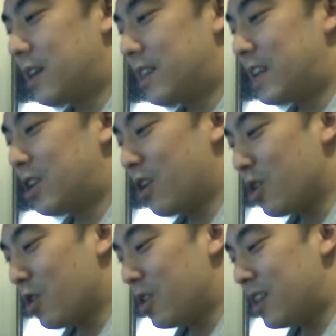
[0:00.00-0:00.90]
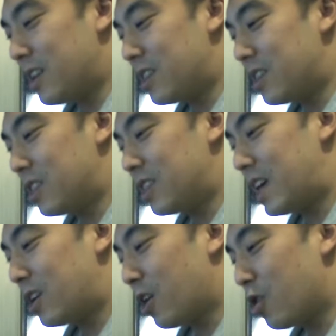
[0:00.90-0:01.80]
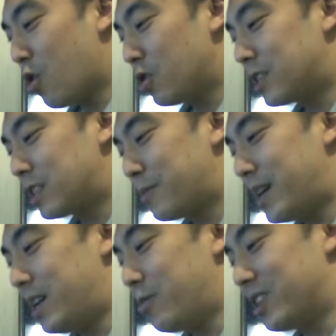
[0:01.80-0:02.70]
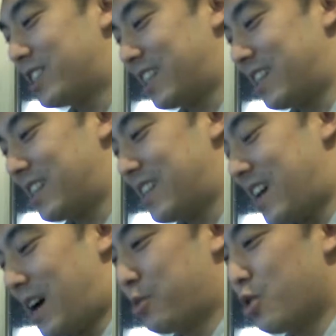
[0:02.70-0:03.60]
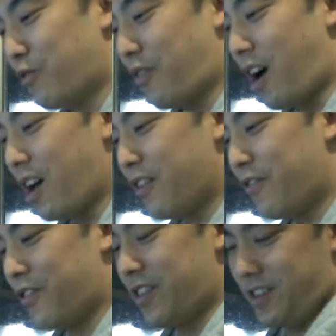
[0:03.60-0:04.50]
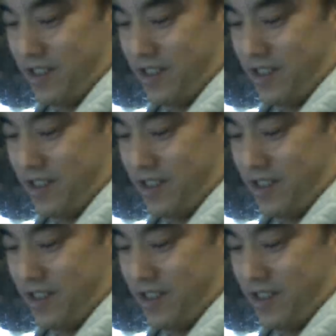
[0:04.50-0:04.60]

They're not all just me watching it. I'm sure five